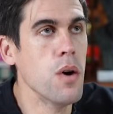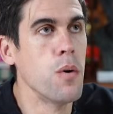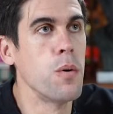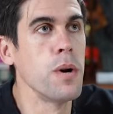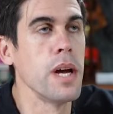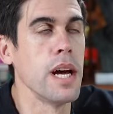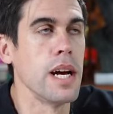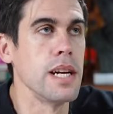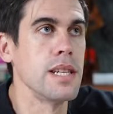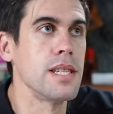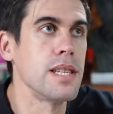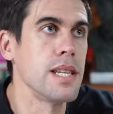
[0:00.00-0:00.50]
well
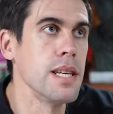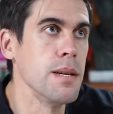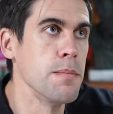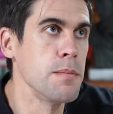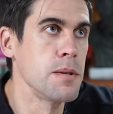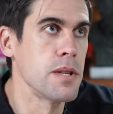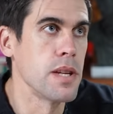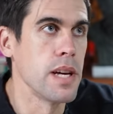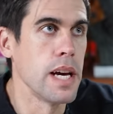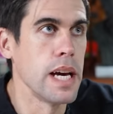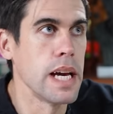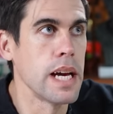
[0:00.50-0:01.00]
yeah it
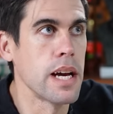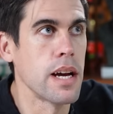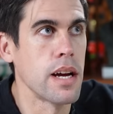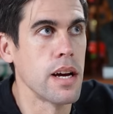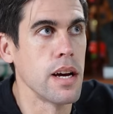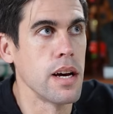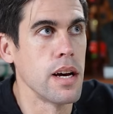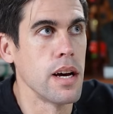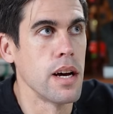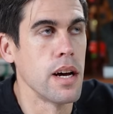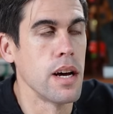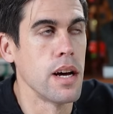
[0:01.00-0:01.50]
seems like
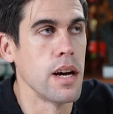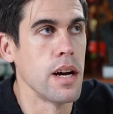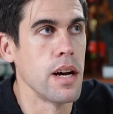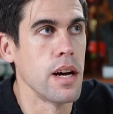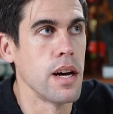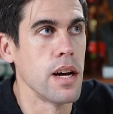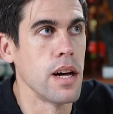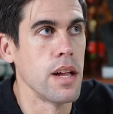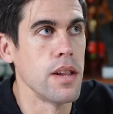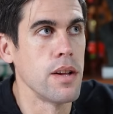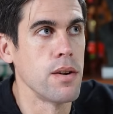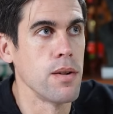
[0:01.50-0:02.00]

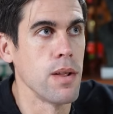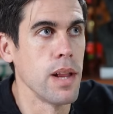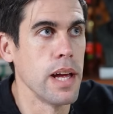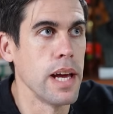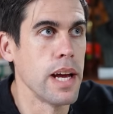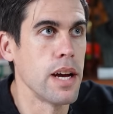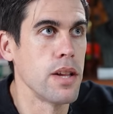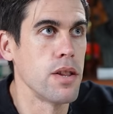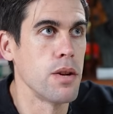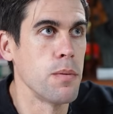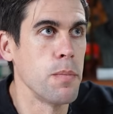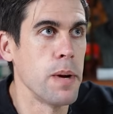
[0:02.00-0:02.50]
uh, they're
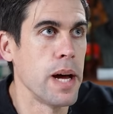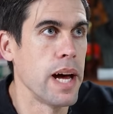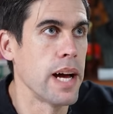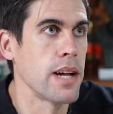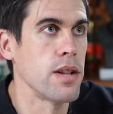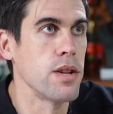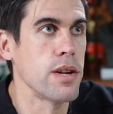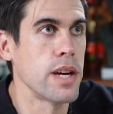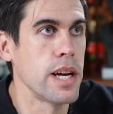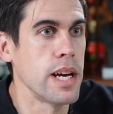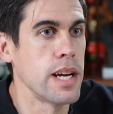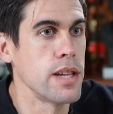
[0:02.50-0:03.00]
laying on their back
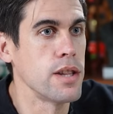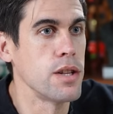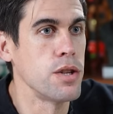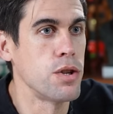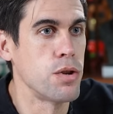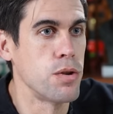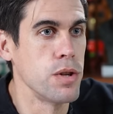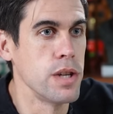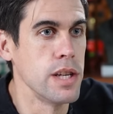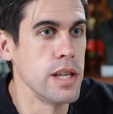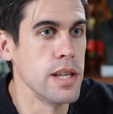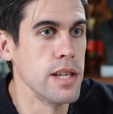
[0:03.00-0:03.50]
looking at the
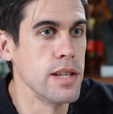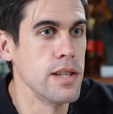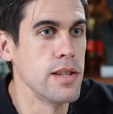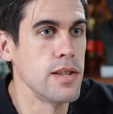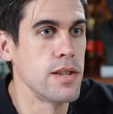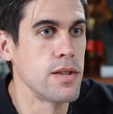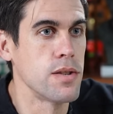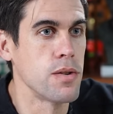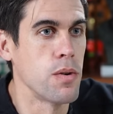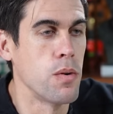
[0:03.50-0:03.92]
trees yep.